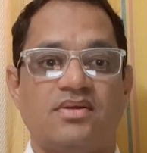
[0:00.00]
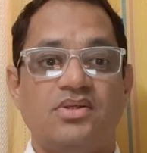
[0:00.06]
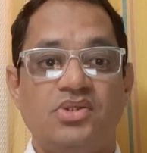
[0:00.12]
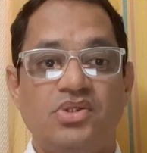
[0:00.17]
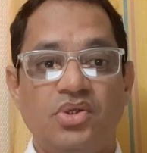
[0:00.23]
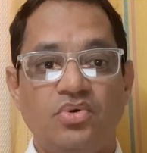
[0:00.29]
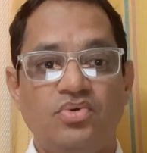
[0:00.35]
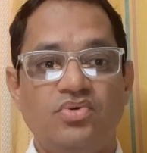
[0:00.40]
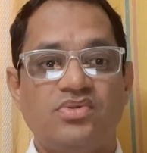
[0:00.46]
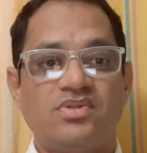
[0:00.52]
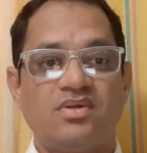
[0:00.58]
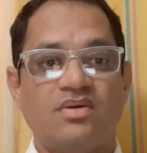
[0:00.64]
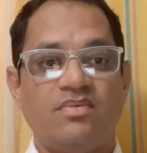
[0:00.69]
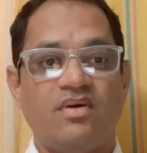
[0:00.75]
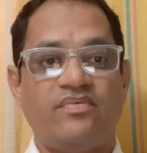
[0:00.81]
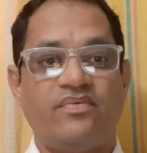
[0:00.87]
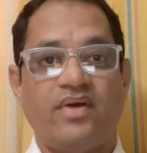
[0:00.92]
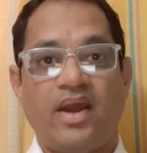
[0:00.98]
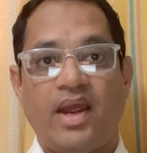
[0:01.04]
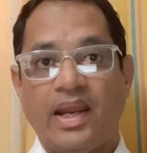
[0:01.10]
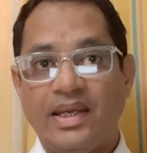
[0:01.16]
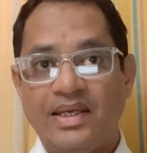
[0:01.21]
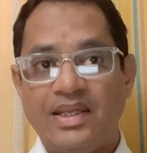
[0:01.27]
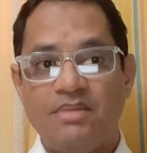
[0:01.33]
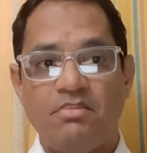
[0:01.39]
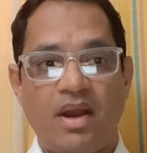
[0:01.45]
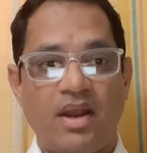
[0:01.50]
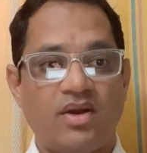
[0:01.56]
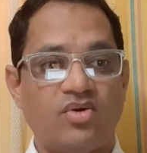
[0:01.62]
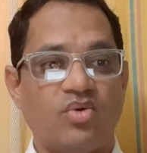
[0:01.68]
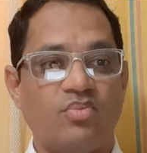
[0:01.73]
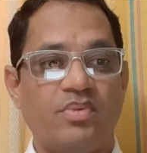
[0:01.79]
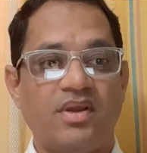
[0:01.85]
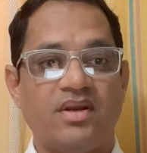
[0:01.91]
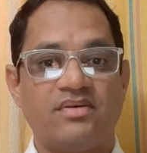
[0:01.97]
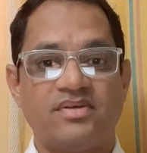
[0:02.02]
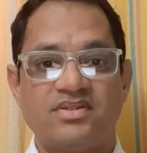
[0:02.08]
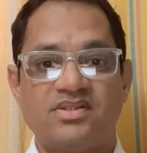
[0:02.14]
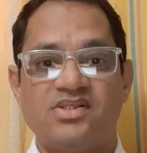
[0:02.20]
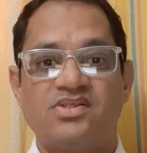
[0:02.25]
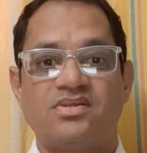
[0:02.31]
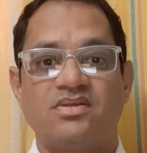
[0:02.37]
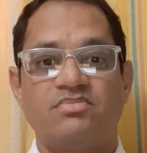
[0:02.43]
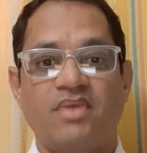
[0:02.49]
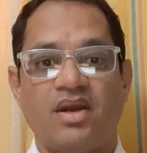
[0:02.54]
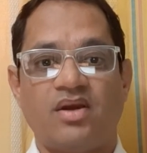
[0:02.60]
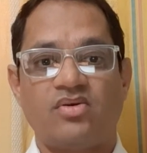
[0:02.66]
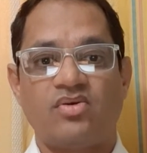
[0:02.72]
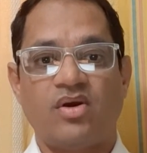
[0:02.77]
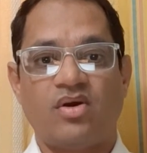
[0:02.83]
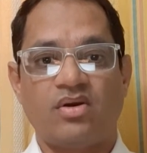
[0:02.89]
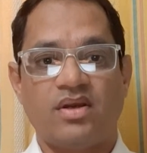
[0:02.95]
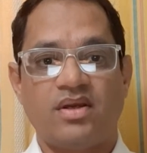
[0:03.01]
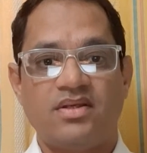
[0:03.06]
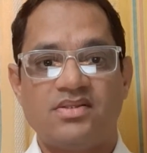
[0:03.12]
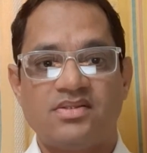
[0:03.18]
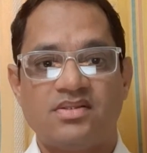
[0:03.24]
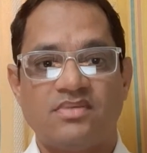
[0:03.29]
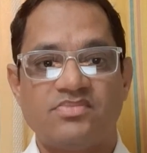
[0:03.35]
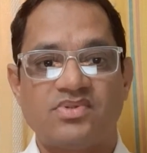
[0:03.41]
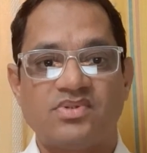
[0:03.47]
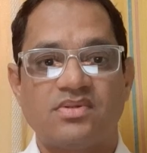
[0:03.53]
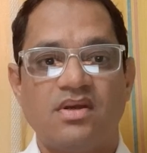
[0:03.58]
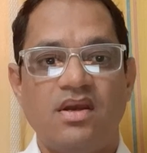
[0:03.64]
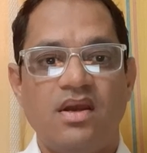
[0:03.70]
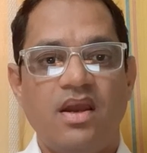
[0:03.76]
due to some of antimicrobial resistant microorganisms